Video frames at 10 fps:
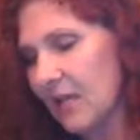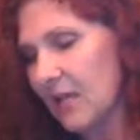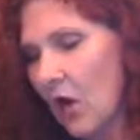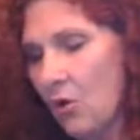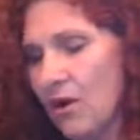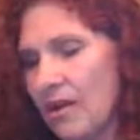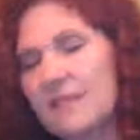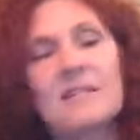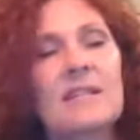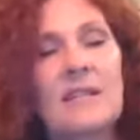lower
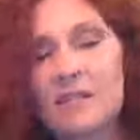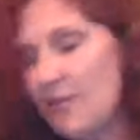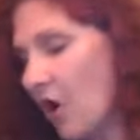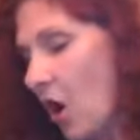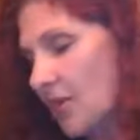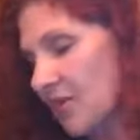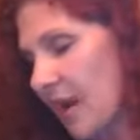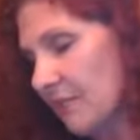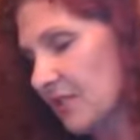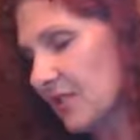incidence of
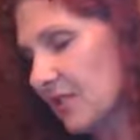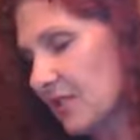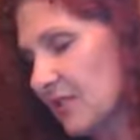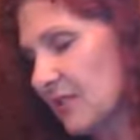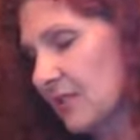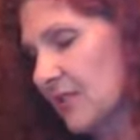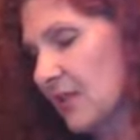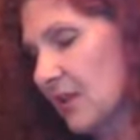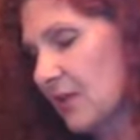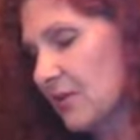Alzheimer's disease
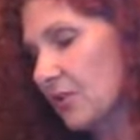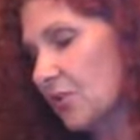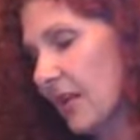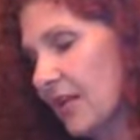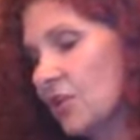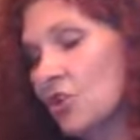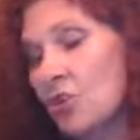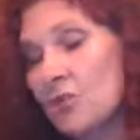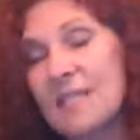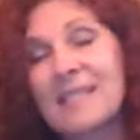than those who drank
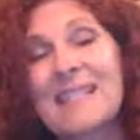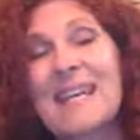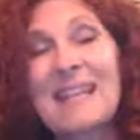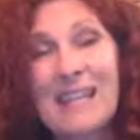juices